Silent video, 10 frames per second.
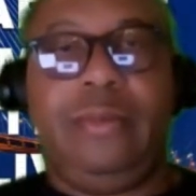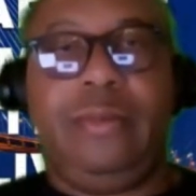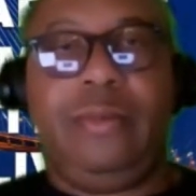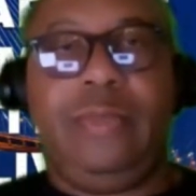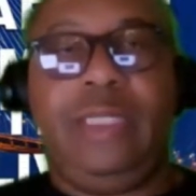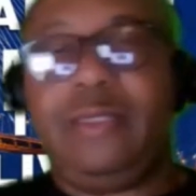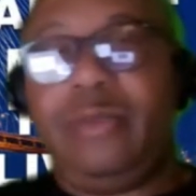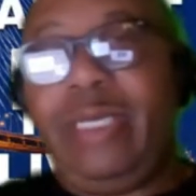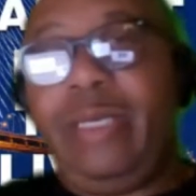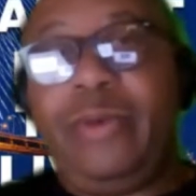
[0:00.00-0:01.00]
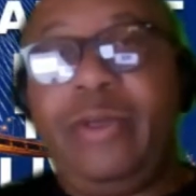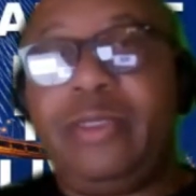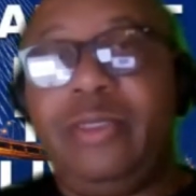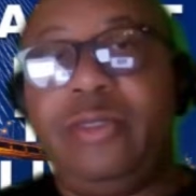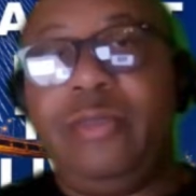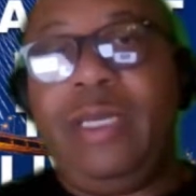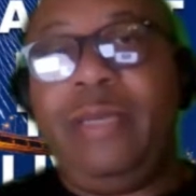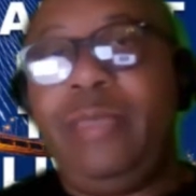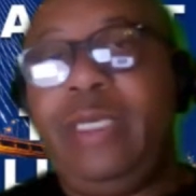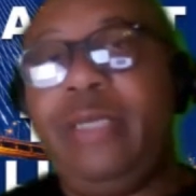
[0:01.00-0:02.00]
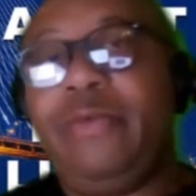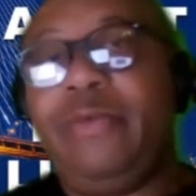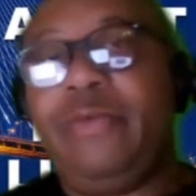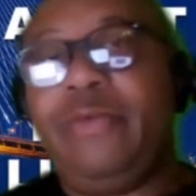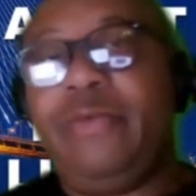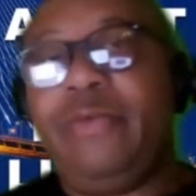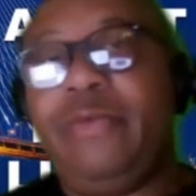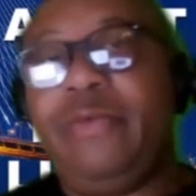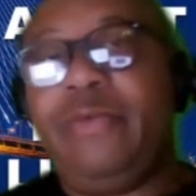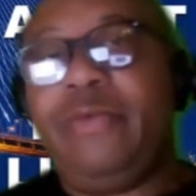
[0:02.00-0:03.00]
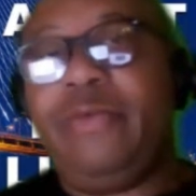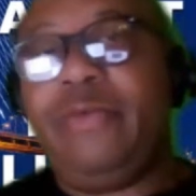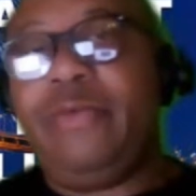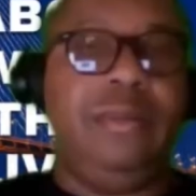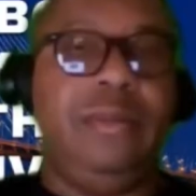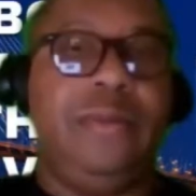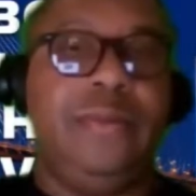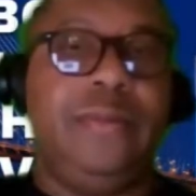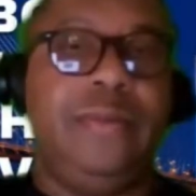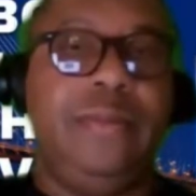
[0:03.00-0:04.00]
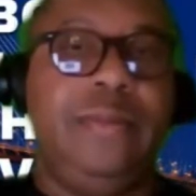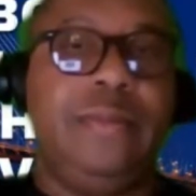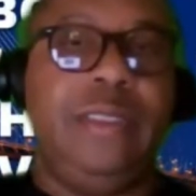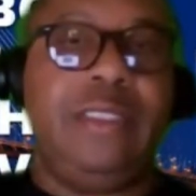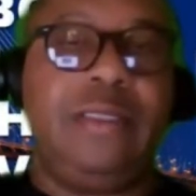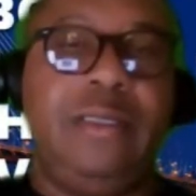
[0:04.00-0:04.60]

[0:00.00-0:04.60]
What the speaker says: This is where I get personal to my men folk up here, listening,